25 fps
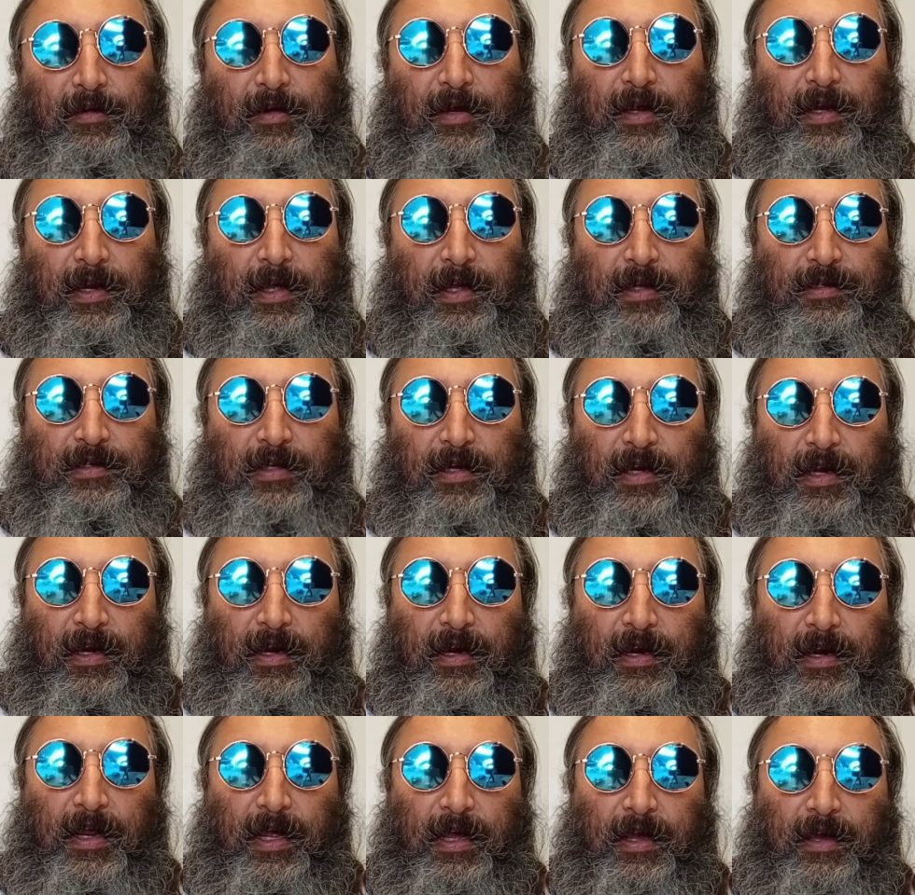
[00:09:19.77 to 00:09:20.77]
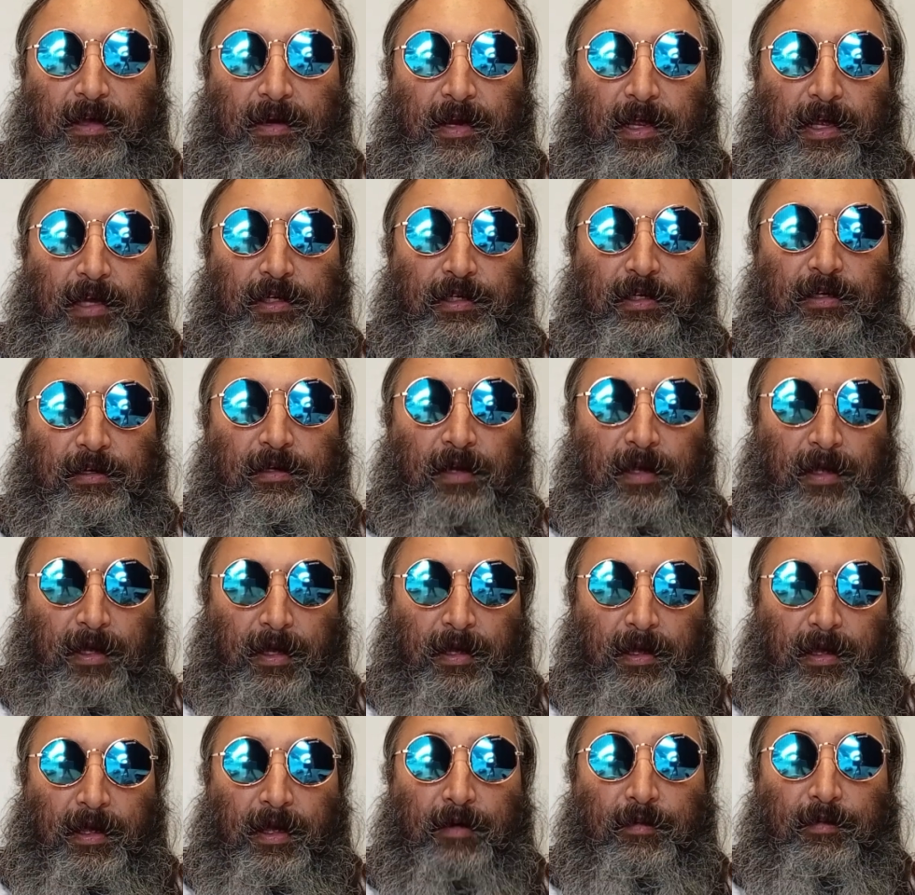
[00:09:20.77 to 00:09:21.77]
All you need is an internet connection.
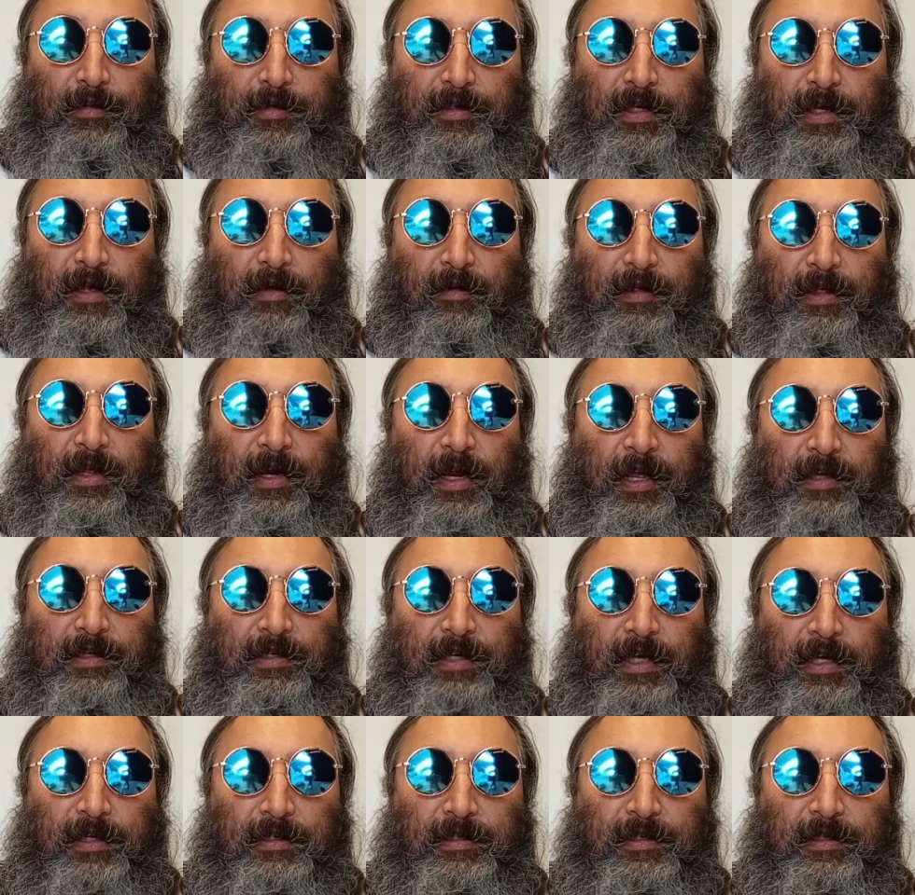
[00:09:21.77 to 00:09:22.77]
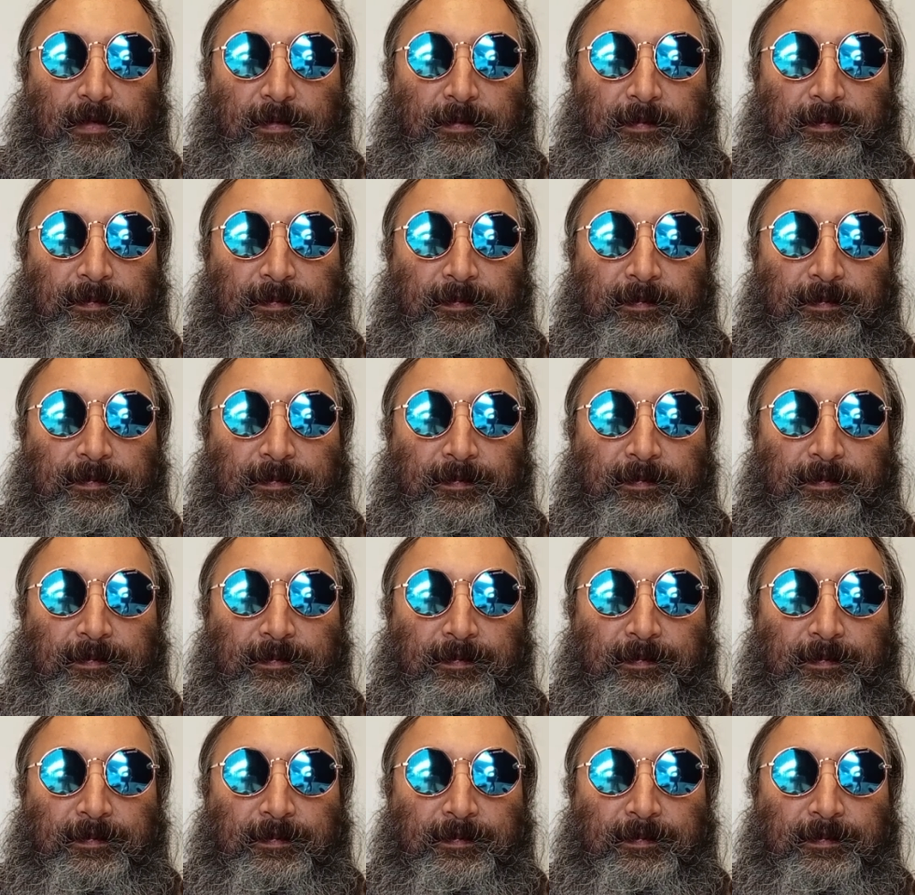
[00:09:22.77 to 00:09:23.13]
And we'll see you on the next test.